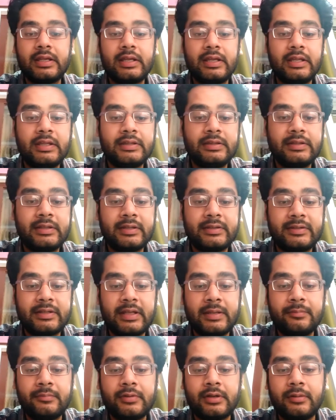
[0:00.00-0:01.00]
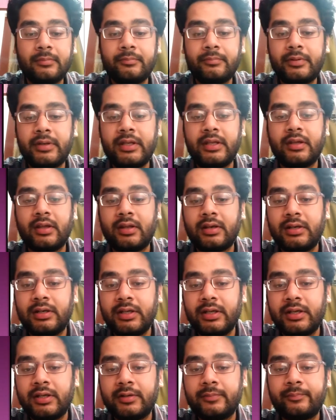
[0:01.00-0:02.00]
in the same company
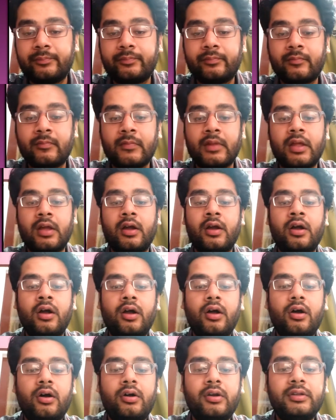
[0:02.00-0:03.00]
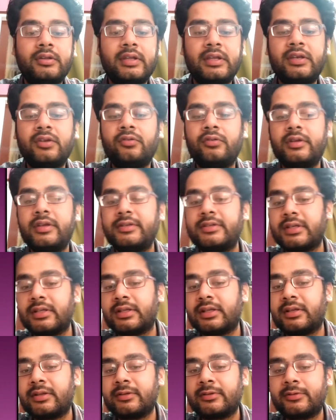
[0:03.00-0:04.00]
earlier, or they know each
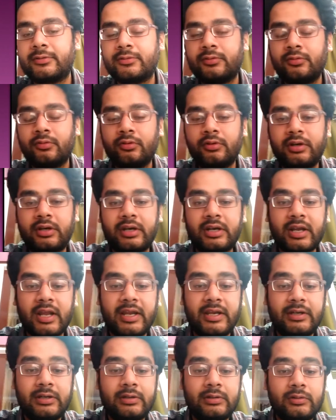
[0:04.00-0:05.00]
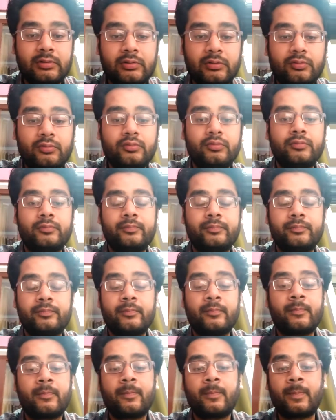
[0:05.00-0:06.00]
other. So try to
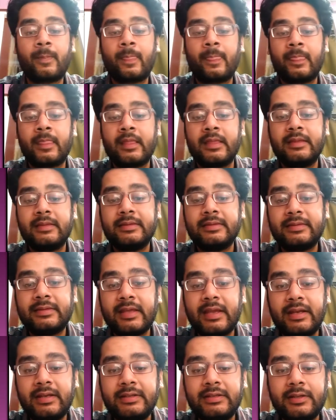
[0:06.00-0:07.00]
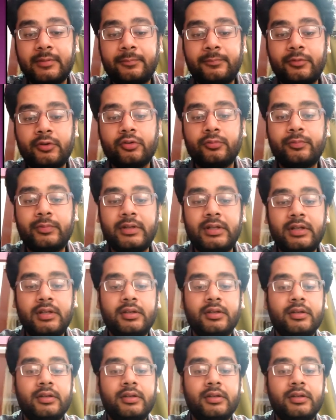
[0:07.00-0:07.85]
send the pupil